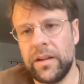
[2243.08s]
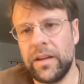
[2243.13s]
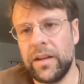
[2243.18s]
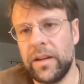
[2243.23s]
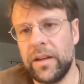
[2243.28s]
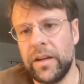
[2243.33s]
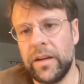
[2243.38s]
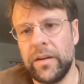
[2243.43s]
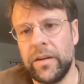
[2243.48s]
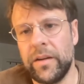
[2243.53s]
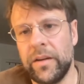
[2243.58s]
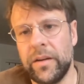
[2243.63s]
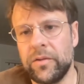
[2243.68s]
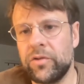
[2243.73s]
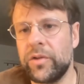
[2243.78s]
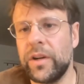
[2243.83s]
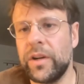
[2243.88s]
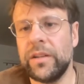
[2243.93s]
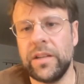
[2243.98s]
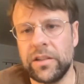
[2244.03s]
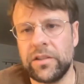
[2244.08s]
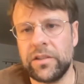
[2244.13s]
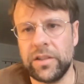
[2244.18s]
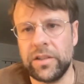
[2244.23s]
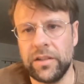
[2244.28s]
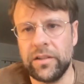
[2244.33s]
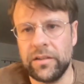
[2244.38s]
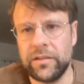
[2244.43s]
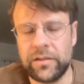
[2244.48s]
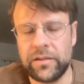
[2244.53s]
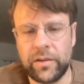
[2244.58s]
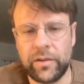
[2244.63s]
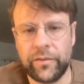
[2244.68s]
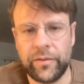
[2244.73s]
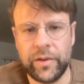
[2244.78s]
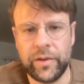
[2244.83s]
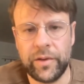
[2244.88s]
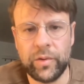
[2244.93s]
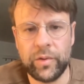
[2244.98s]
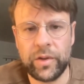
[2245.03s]
uh, traditions
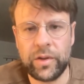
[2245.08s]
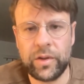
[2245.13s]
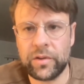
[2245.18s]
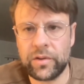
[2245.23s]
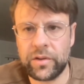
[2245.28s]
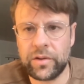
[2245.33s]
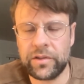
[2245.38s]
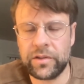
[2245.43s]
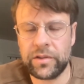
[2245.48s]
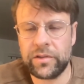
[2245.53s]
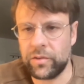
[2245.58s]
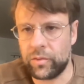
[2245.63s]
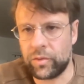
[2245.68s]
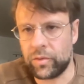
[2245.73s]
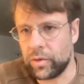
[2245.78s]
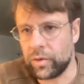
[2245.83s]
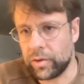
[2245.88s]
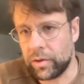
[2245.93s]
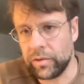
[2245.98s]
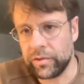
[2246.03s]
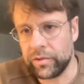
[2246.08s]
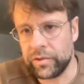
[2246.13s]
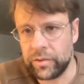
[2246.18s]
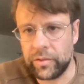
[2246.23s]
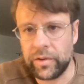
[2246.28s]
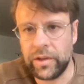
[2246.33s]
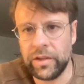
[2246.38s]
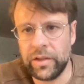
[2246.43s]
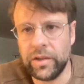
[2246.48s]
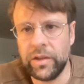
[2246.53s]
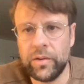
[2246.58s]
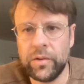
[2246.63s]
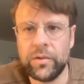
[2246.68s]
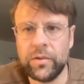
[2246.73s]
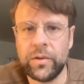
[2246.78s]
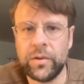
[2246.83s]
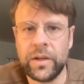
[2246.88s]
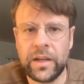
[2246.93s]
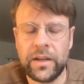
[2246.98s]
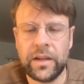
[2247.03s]
of the Uyghurs or also the
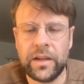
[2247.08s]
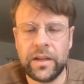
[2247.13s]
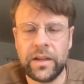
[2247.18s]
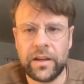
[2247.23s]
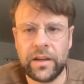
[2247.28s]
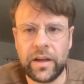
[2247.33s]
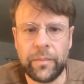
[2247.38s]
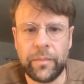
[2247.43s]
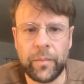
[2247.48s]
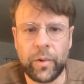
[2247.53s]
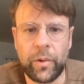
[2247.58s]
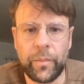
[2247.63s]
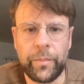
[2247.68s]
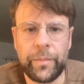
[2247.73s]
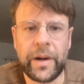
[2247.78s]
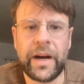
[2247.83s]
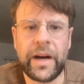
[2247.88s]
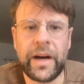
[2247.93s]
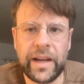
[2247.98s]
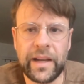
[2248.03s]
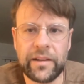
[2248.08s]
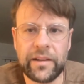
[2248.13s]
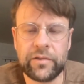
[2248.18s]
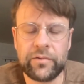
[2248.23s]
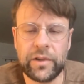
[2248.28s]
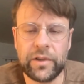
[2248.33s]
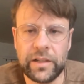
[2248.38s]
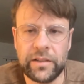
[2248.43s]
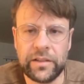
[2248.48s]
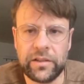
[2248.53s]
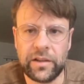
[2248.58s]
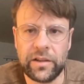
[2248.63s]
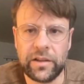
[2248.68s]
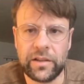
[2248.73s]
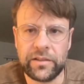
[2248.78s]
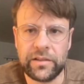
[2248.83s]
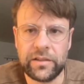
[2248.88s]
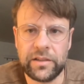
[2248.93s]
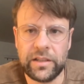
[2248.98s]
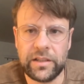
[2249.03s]
new, uh, more pious
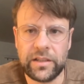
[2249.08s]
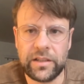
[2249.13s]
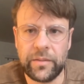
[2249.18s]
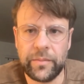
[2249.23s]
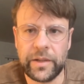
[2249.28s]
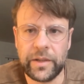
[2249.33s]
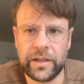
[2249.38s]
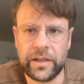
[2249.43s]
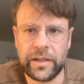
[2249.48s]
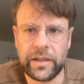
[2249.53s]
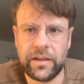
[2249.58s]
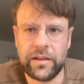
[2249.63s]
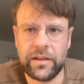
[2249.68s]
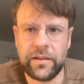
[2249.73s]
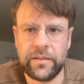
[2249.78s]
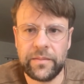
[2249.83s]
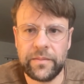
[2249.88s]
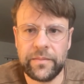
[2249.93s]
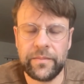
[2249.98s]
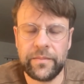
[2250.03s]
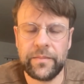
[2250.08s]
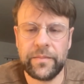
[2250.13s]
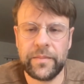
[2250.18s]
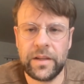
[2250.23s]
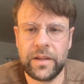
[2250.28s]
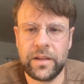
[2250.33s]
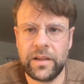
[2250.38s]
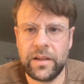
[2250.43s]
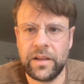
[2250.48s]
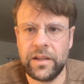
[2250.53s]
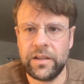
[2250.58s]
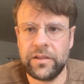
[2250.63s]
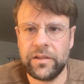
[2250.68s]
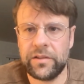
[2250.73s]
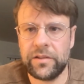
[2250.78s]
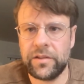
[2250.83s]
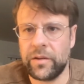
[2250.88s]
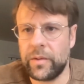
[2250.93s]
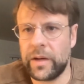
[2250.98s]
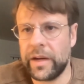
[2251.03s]
religiosity coming in.
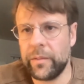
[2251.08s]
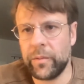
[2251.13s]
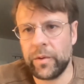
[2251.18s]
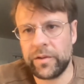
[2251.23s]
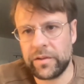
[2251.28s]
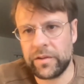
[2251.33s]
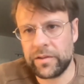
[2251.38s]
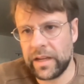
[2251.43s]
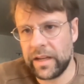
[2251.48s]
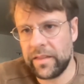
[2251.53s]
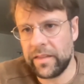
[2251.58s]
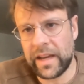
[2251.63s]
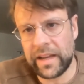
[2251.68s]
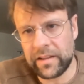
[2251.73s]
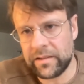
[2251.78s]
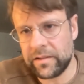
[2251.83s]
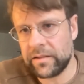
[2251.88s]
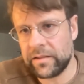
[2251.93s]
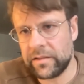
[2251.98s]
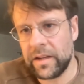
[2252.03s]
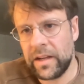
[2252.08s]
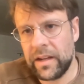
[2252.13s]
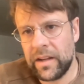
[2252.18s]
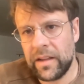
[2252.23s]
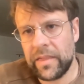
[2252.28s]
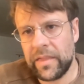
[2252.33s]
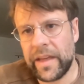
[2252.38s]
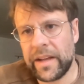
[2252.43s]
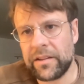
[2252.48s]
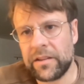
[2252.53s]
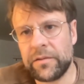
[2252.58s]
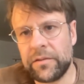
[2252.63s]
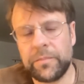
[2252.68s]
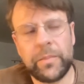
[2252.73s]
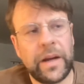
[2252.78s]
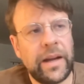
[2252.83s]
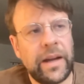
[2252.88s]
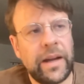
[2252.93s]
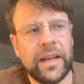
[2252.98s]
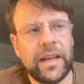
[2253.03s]
So I would say that's that's
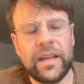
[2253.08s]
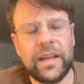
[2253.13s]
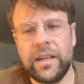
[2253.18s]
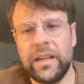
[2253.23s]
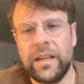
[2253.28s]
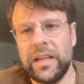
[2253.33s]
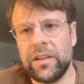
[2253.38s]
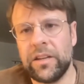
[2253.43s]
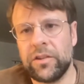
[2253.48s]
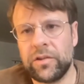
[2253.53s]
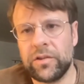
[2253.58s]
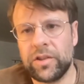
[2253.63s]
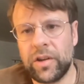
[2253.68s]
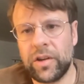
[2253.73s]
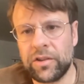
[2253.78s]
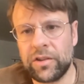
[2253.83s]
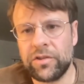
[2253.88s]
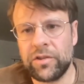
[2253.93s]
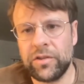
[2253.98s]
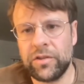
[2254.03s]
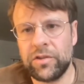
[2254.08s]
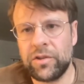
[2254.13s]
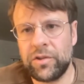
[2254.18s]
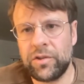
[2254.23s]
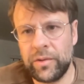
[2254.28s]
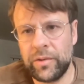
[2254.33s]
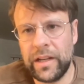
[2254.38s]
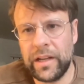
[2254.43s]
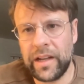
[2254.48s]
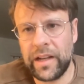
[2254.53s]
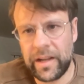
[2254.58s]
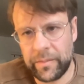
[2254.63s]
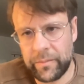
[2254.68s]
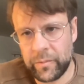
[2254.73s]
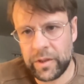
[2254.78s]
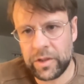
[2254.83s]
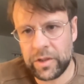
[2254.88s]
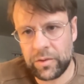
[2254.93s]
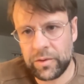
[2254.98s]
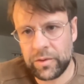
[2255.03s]
my introduction to
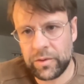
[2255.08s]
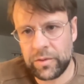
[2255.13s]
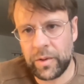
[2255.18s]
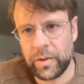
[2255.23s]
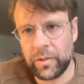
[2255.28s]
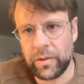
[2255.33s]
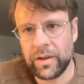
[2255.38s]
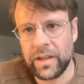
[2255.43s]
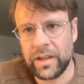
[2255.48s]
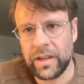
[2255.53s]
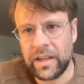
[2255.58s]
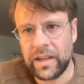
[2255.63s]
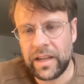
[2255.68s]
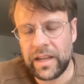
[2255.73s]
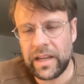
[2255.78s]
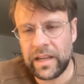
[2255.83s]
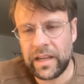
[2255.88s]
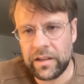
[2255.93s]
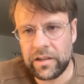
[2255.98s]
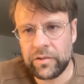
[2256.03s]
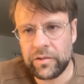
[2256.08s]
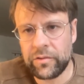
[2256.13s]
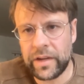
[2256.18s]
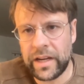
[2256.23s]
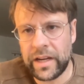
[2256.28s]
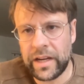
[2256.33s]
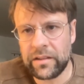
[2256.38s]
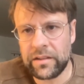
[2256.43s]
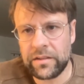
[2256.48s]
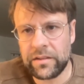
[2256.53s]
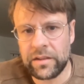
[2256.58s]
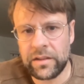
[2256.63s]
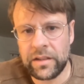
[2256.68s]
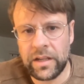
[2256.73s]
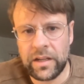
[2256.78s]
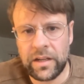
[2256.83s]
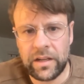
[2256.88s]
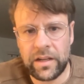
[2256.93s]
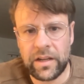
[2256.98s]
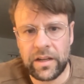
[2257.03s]
Ilham, which was more indirect.
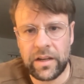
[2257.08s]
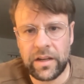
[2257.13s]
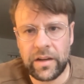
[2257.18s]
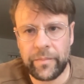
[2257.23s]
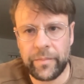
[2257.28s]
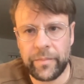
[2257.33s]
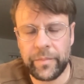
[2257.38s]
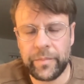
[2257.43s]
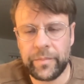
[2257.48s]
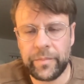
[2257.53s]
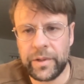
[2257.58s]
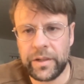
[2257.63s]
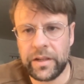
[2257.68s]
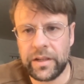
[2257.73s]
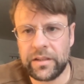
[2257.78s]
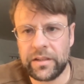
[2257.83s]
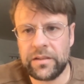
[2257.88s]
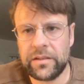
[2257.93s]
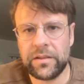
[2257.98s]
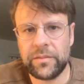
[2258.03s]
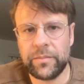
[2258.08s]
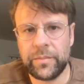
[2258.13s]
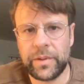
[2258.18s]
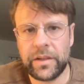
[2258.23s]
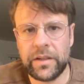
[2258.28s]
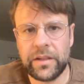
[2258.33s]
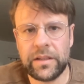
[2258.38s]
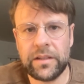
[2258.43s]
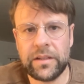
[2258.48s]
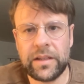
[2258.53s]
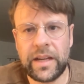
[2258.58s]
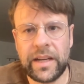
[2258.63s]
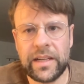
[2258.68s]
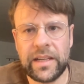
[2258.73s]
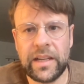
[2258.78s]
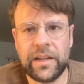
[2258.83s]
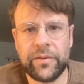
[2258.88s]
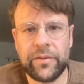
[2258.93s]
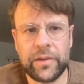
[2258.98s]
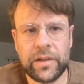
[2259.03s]
Um, but but I
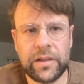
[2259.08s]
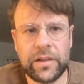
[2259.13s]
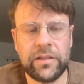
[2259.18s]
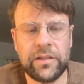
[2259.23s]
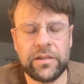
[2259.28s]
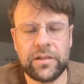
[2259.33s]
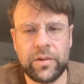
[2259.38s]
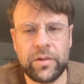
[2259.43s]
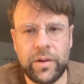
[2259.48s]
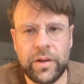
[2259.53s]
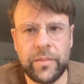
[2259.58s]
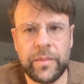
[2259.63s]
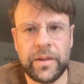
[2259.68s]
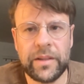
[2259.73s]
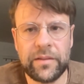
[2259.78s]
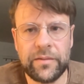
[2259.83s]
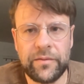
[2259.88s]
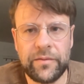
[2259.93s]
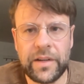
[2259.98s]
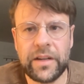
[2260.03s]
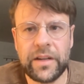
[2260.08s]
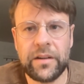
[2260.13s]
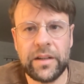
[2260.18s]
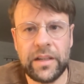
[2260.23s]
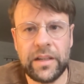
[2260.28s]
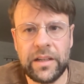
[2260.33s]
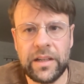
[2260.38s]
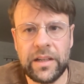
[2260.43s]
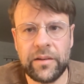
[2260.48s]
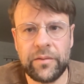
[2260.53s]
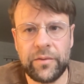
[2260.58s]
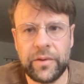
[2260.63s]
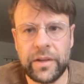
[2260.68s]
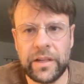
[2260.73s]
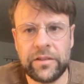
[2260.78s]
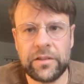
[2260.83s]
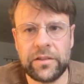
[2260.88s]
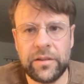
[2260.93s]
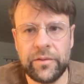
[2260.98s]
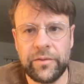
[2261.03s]
definitely saw him as a very
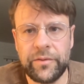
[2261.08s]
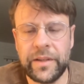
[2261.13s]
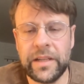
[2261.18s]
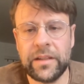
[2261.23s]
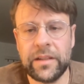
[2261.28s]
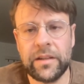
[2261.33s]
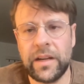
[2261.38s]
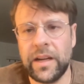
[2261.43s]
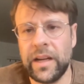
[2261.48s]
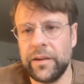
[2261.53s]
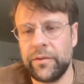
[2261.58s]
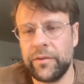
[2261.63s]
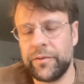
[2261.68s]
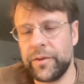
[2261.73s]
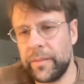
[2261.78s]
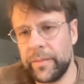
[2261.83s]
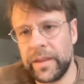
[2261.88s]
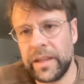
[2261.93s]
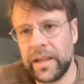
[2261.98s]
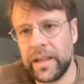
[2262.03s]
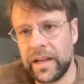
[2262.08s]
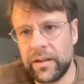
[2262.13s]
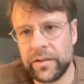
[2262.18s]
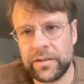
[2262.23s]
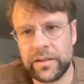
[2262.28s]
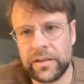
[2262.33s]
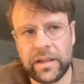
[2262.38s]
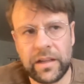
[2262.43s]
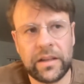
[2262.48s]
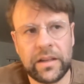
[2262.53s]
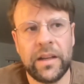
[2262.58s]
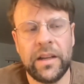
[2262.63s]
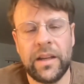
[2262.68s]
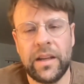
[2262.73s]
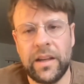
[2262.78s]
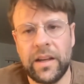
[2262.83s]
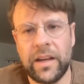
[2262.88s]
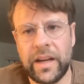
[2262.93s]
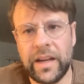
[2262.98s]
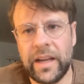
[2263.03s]
influential figure, and from the outset,
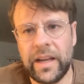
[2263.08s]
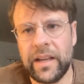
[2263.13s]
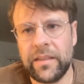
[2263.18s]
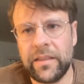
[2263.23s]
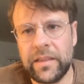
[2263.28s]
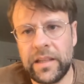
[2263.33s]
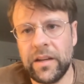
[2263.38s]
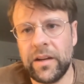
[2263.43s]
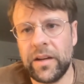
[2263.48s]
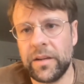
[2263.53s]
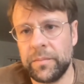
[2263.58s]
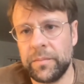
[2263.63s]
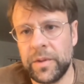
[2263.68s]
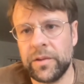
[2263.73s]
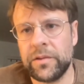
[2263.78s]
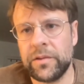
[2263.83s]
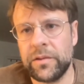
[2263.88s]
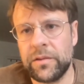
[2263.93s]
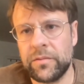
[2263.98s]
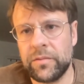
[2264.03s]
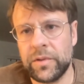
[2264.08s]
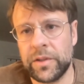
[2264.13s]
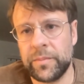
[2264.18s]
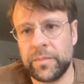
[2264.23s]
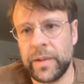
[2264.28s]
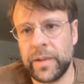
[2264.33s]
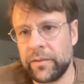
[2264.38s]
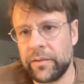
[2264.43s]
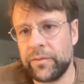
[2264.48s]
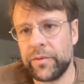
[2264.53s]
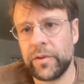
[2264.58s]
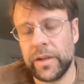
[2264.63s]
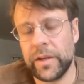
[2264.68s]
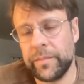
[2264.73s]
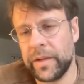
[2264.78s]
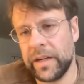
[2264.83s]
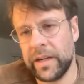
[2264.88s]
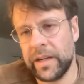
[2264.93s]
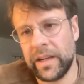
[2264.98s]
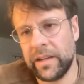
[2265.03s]
I had the utmost respect for
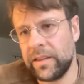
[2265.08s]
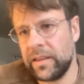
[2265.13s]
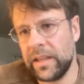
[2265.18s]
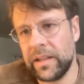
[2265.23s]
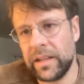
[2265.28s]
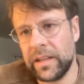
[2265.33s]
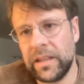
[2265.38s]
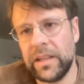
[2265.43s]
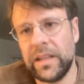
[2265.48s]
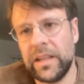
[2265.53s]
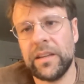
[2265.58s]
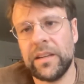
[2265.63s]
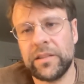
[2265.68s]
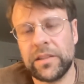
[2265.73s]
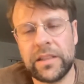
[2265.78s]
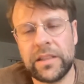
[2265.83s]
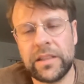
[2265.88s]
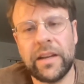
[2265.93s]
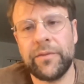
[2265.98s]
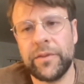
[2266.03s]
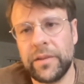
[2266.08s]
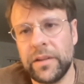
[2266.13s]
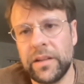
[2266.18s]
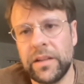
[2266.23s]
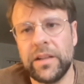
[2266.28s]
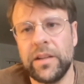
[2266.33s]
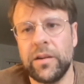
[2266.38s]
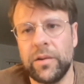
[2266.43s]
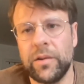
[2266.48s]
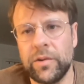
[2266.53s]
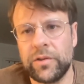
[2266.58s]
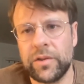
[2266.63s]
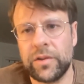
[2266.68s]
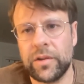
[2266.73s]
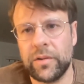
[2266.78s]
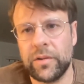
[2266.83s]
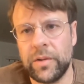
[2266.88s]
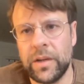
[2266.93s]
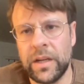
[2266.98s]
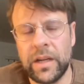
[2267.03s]
him, and I think he has definitely
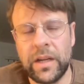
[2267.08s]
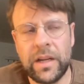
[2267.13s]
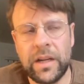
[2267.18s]
also